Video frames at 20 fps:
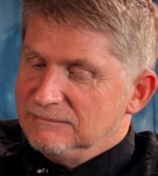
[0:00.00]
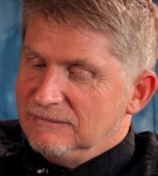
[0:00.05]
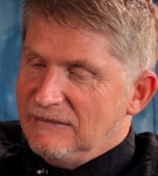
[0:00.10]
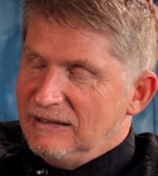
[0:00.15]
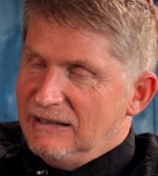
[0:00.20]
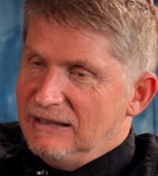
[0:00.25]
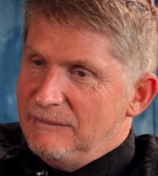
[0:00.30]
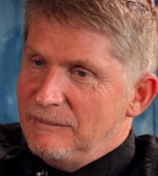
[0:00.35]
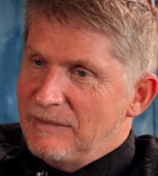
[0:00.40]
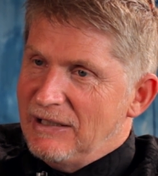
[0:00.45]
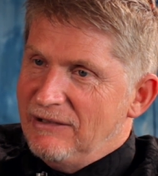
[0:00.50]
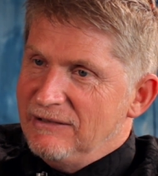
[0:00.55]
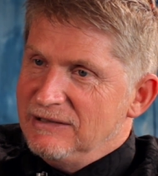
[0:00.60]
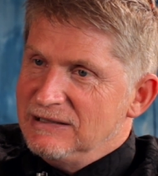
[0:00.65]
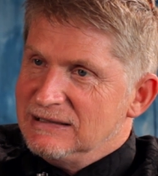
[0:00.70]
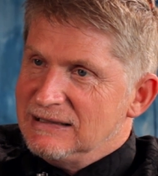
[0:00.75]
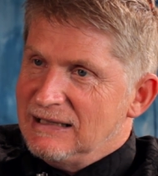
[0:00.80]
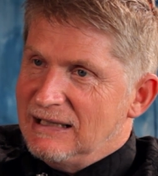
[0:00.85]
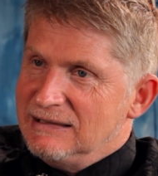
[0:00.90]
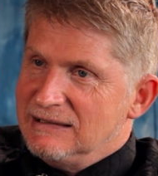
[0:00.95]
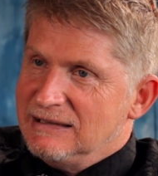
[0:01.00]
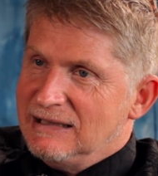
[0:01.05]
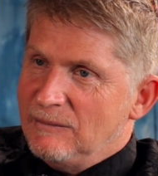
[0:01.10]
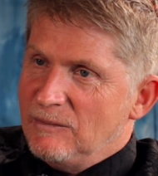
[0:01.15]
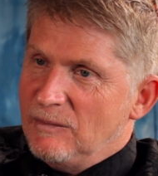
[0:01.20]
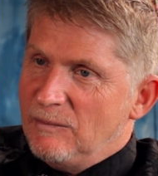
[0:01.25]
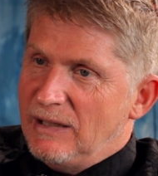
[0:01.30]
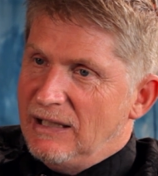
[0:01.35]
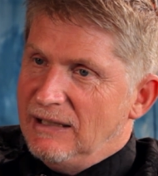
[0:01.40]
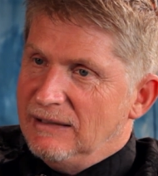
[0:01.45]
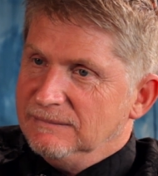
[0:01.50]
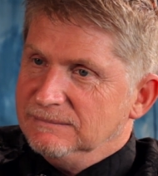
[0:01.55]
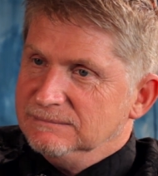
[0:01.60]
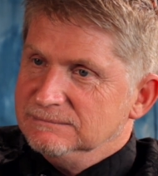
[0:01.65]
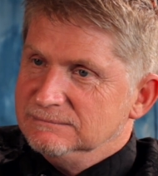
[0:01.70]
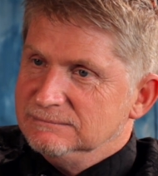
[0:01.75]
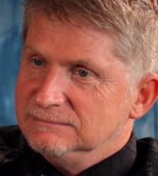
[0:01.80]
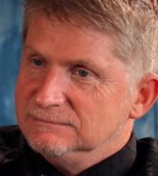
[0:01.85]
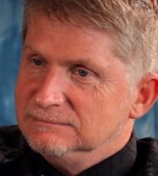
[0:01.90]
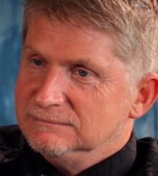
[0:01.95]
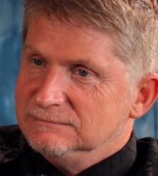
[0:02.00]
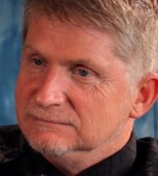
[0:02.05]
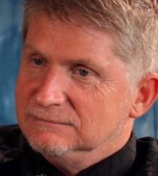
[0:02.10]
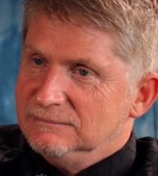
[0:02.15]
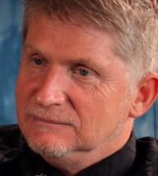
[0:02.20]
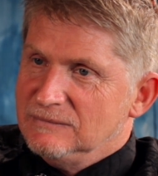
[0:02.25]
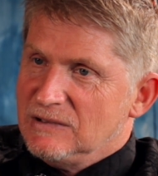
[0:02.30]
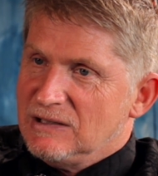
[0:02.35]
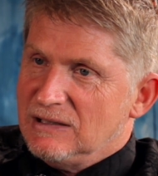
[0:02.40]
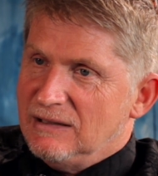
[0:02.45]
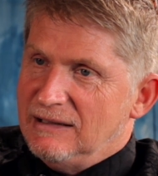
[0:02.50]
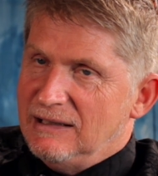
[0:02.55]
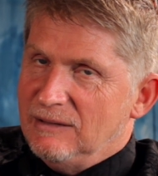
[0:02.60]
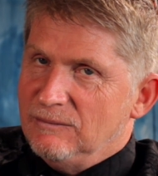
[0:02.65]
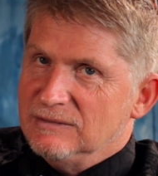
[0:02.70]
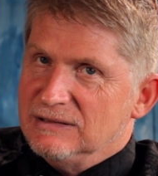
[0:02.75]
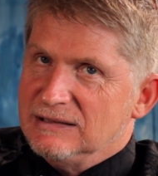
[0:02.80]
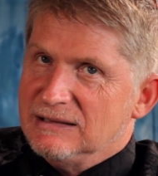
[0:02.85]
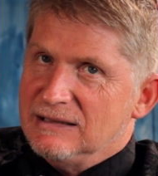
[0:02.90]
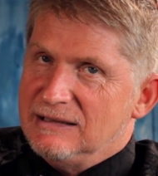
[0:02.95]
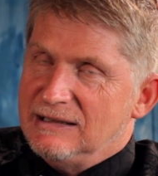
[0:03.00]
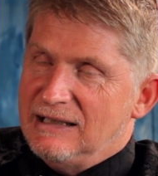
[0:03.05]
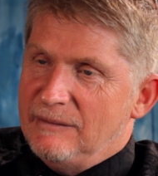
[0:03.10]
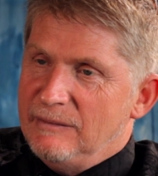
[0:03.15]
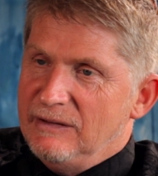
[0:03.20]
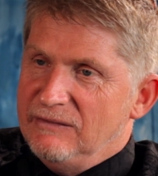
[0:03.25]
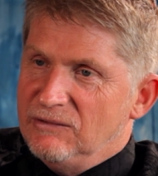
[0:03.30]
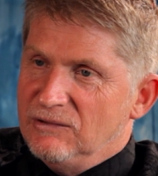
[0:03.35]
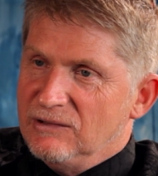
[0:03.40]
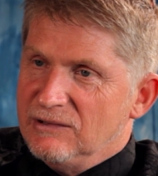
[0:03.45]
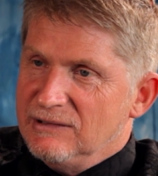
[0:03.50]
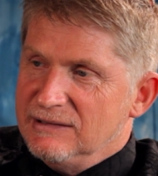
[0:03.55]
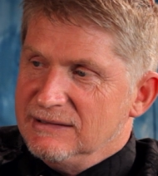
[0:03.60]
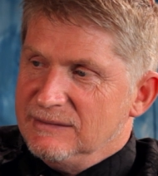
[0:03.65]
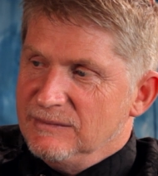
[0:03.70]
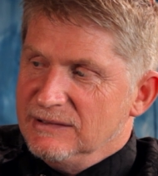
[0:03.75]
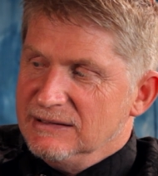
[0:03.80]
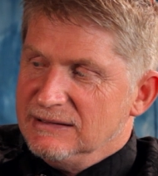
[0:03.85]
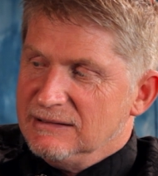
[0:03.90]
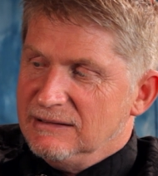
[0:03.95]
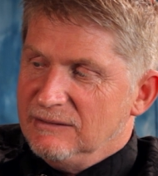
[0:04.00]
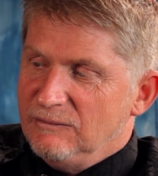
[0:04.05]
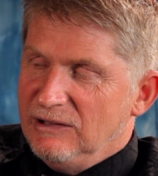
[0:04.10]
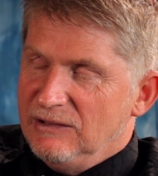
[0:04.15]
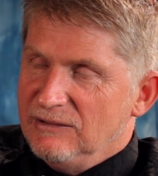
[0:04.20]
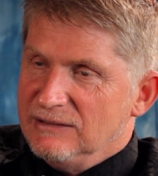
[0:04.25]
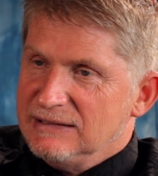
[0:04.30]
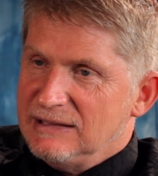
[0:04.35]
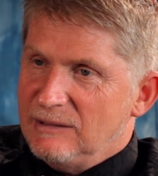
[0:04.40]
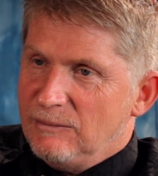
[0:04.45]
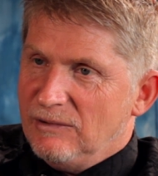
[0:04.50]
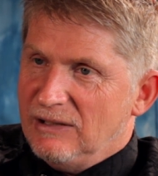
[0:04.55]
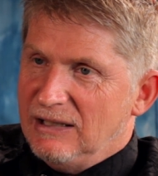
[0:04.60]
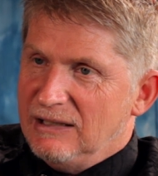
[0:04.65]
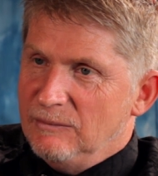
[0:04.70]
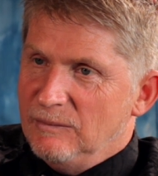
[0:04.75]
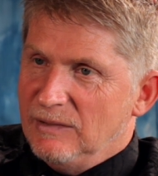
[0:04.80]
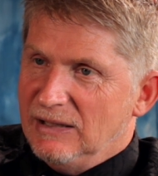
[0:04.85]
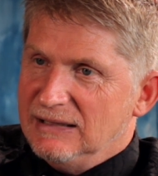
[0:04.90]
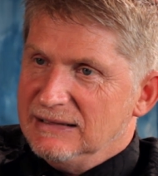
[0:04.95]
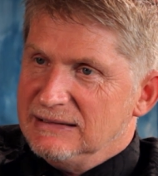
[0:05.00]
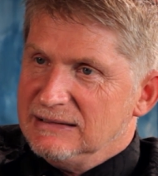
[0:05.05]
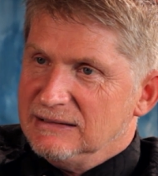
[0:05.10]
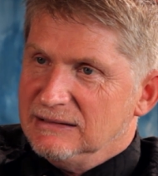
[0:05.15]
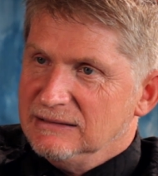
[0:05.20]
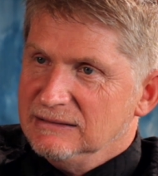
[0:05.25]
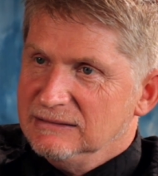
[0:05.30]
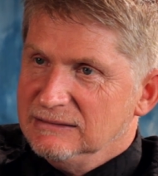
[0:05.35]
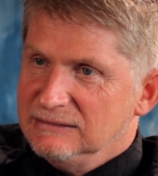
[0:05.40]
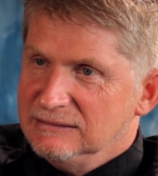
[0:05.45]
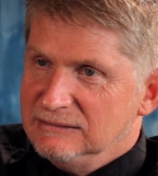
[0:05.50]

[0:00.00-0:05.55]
the marriage started to come apart. So that was the day before Christmas, and we were separated by Easter.